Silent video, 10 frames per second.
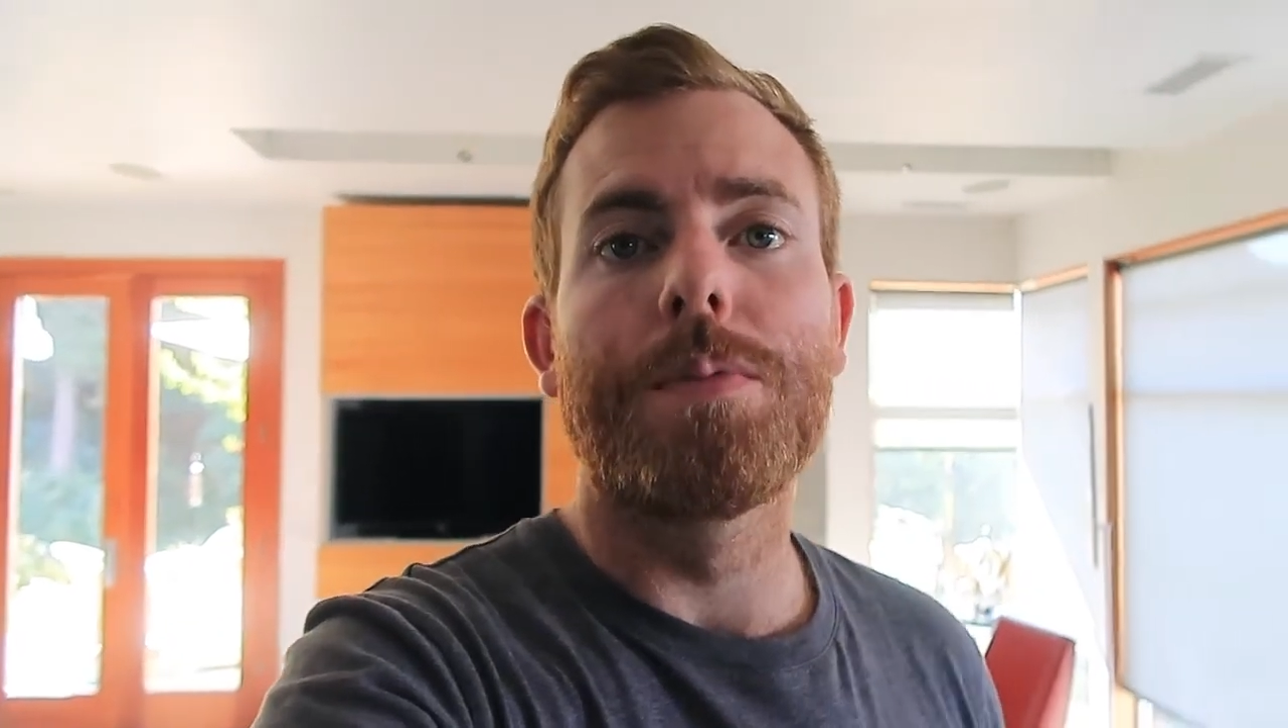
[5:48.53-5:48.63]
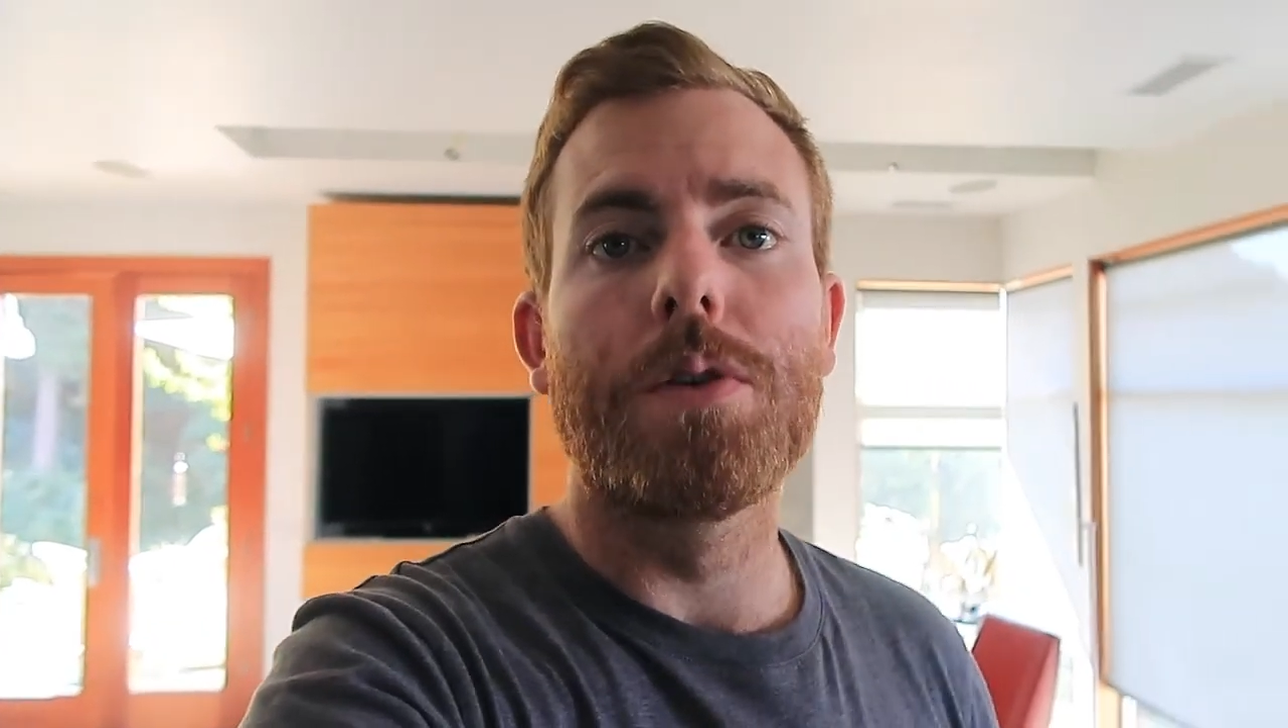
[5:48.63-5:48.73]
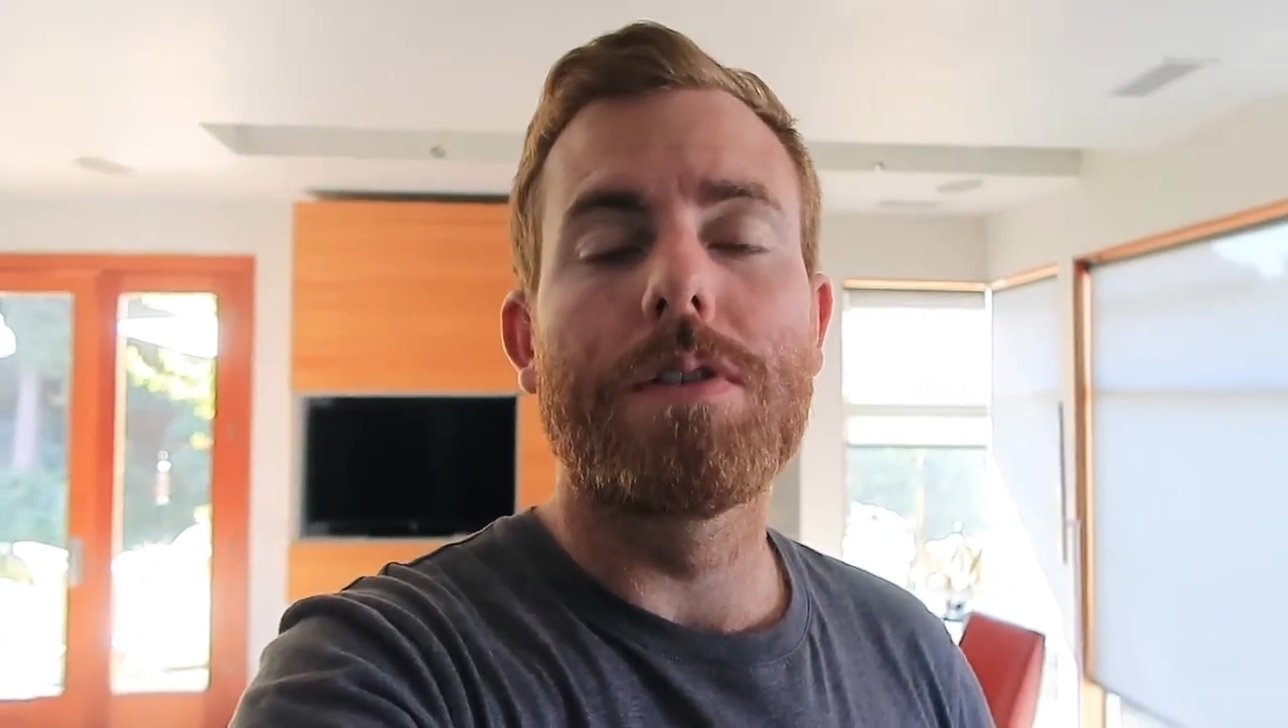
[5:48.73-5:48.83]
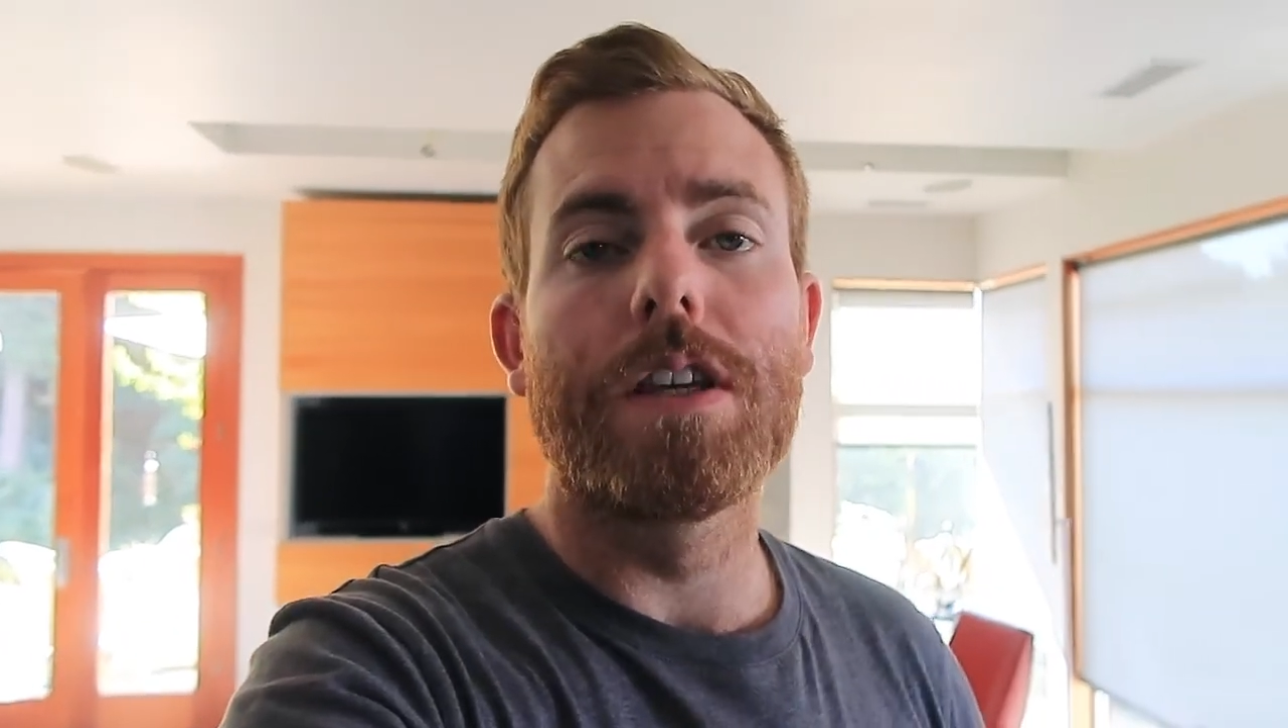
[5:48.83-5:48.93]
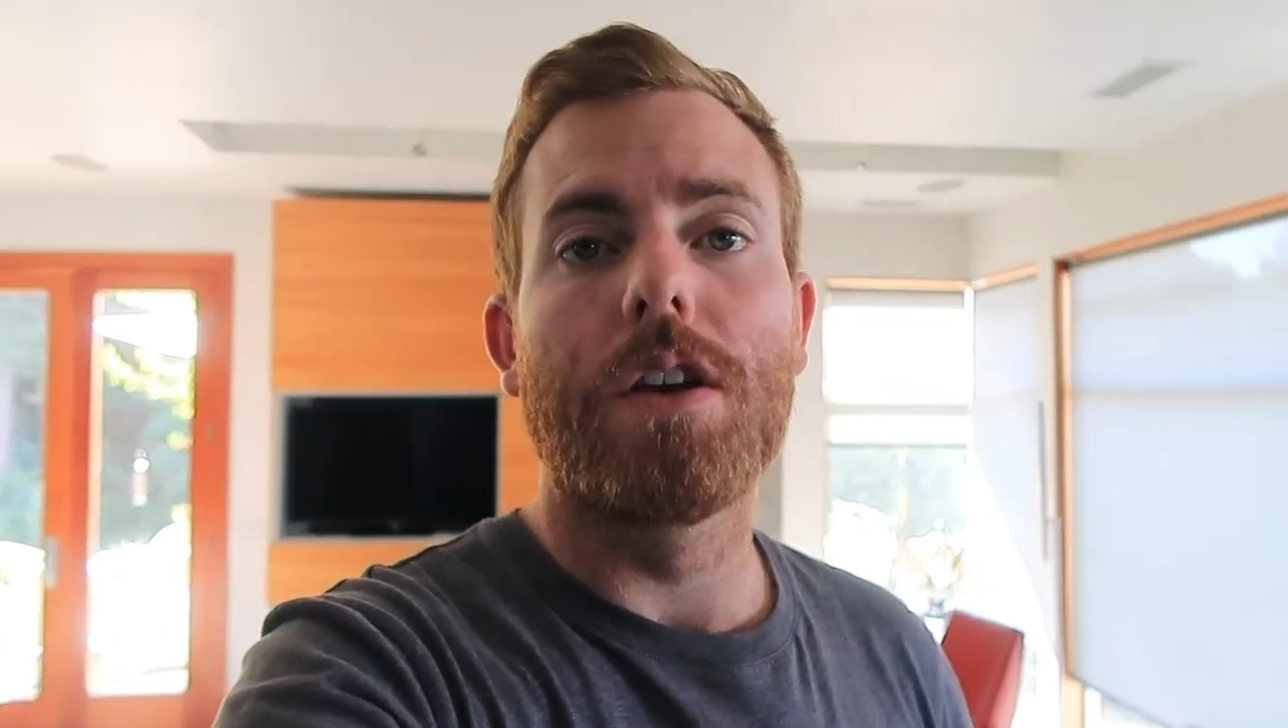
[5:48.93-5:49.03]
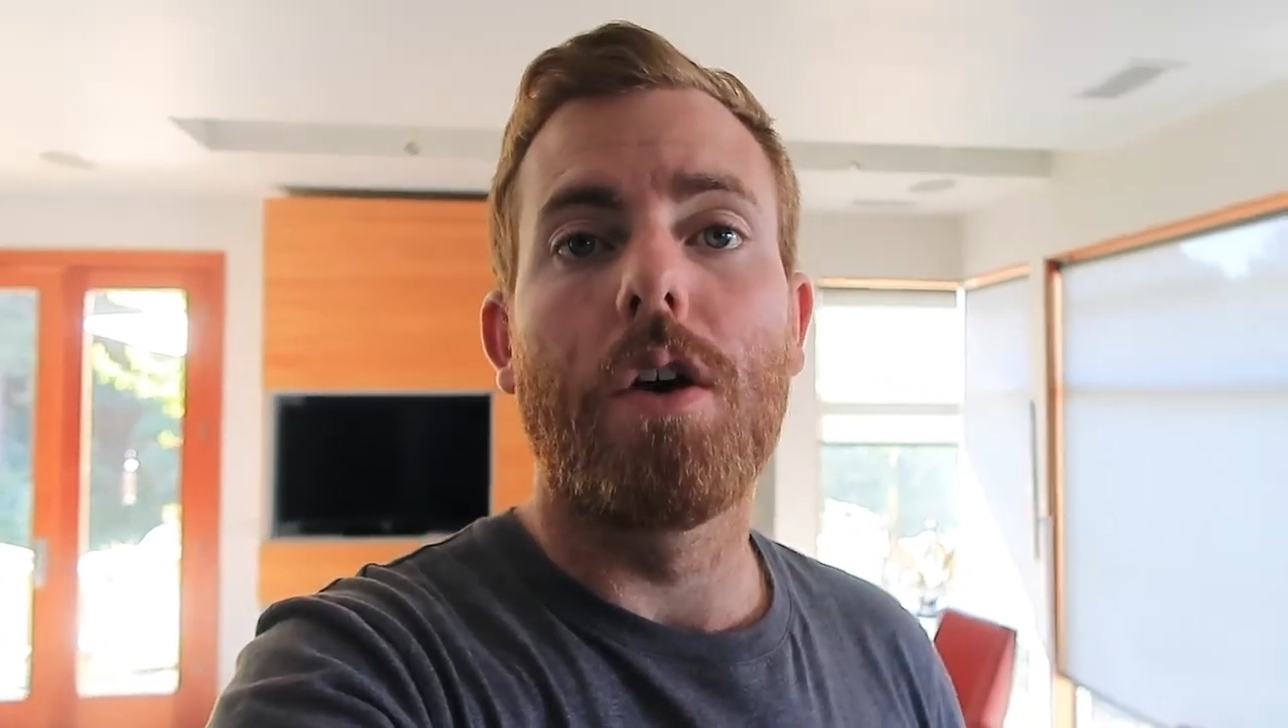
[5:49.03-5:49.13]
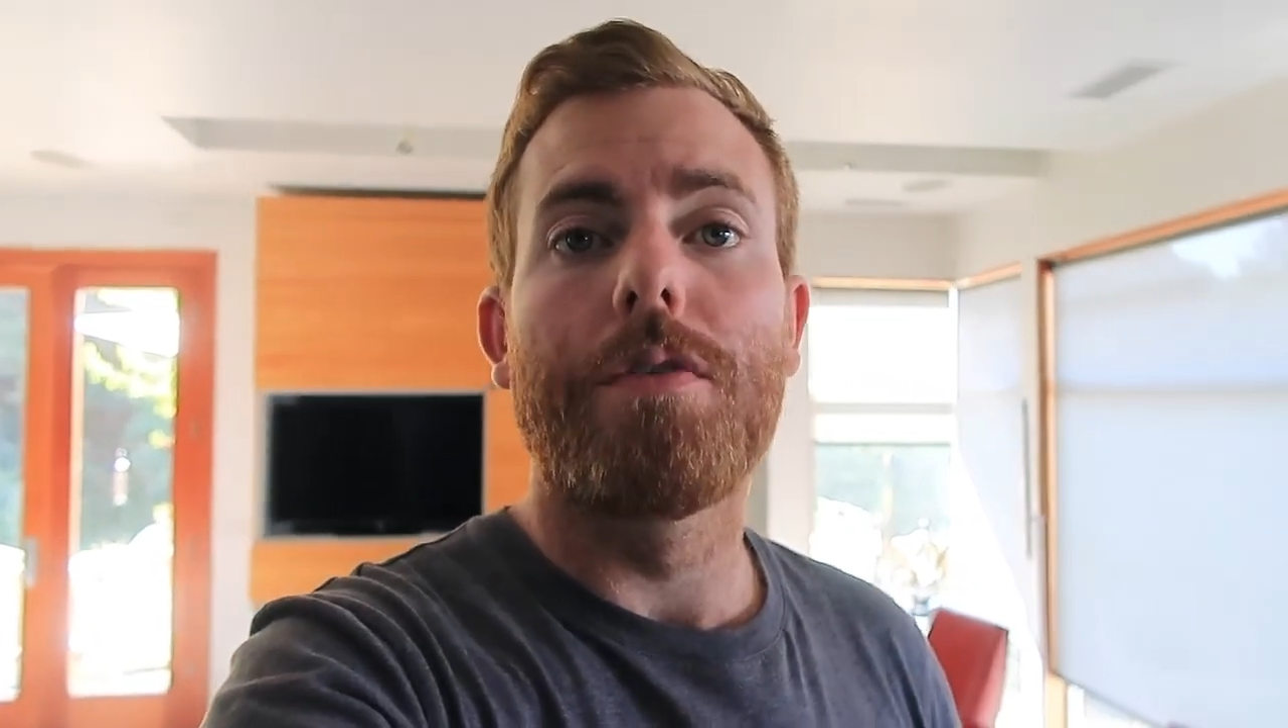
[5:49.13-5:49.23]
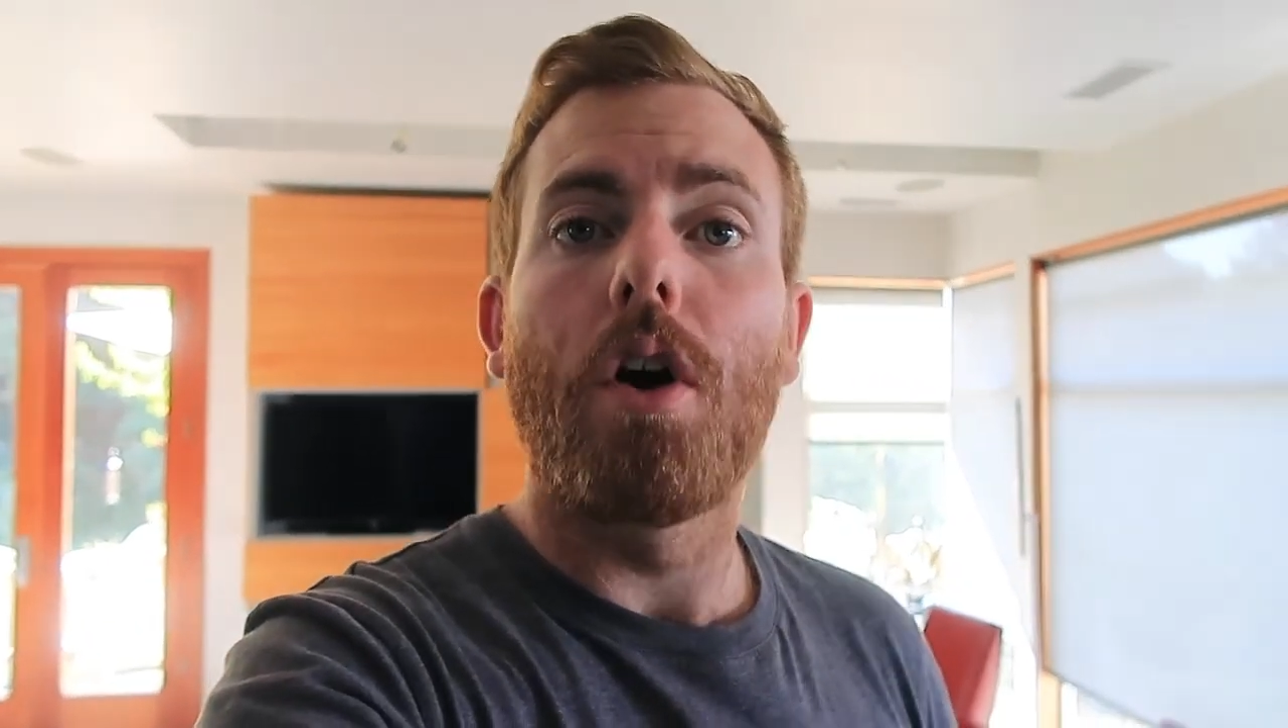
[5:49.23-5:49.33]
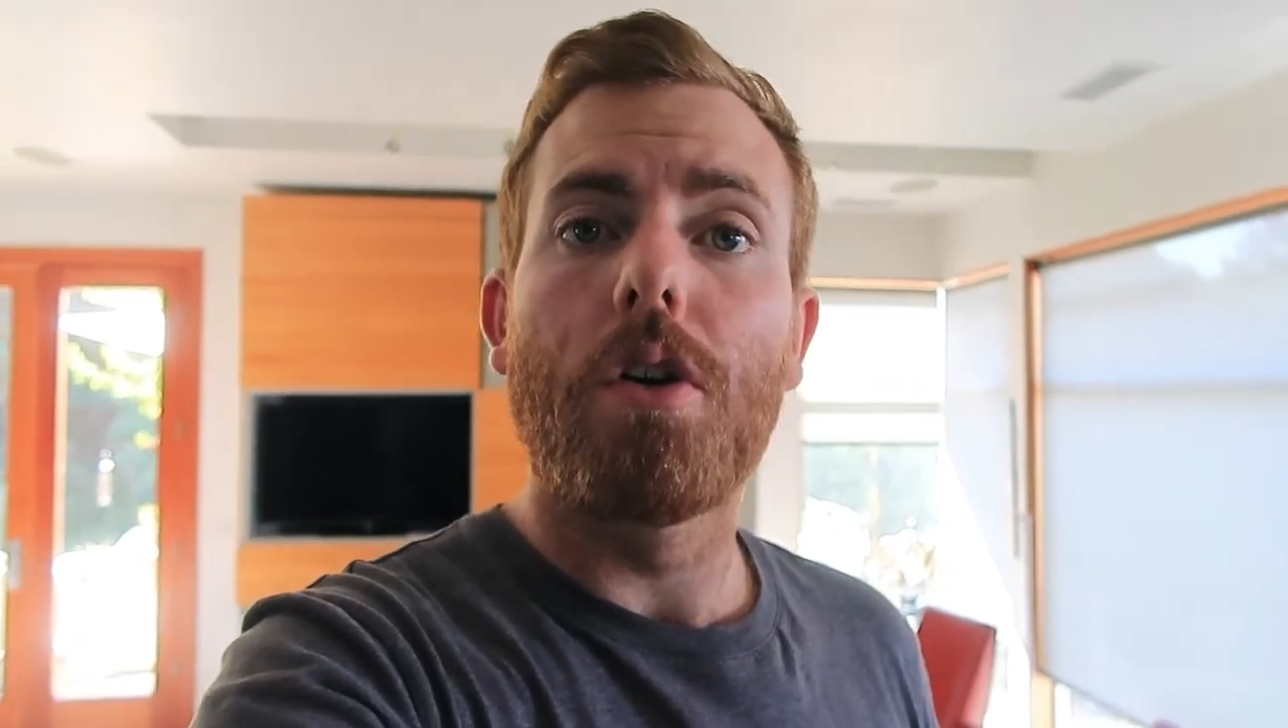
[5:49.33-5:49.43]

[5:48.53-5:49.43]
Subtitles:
beauty of